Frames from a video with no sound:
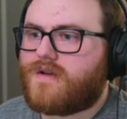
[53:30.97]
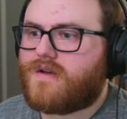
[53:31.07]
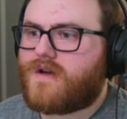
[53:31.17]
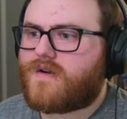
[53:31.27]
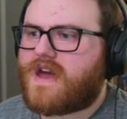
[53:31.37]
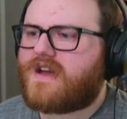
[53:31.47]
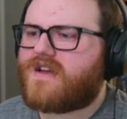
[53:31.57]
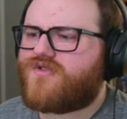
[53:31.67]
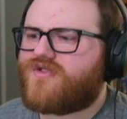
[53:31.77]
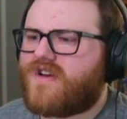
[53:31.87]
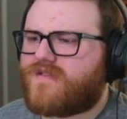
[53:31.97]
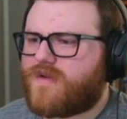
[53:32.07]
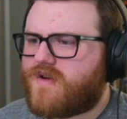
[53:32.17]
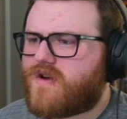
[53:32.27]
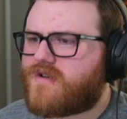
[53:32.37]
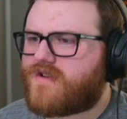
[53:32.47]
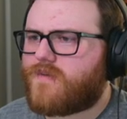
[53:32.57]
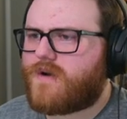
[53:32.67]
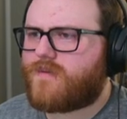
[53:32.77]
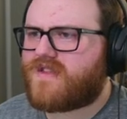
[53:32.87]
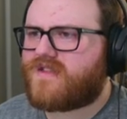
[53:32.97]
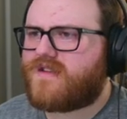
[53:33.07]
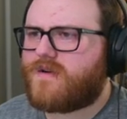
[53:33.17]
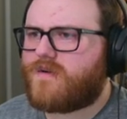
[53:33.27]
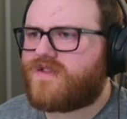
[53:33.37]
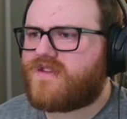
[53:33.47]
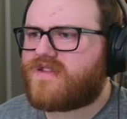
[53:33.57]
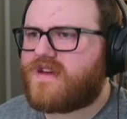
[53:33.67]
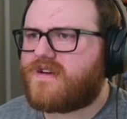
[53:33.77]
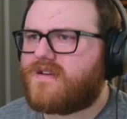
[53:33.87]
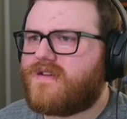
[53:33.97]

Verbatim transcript: Okay, another transmuter. So what was the deal with this thing?